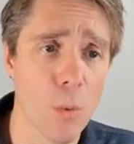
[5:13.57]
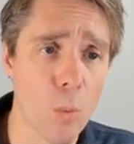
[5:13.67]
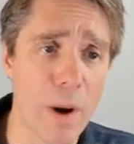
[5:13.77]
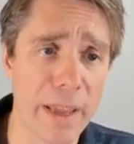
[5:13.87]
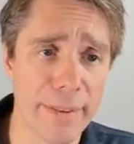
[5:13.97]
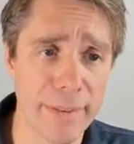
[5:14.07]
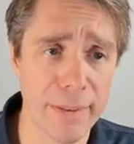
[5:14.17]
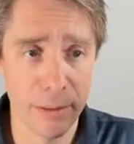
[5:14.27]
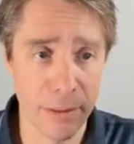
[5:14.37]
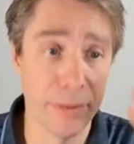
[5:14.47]

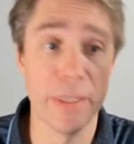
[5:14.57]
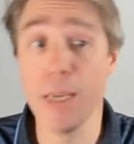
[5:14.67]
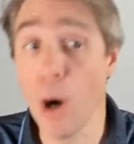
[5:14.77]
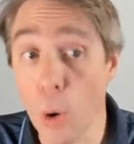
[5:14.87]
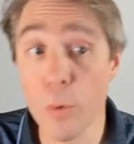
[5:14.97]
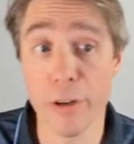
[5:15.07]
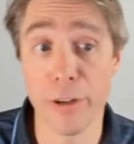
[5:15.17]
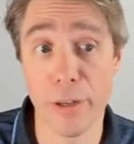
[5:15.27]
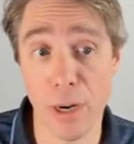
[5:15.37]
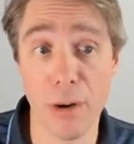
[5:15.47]
with the owner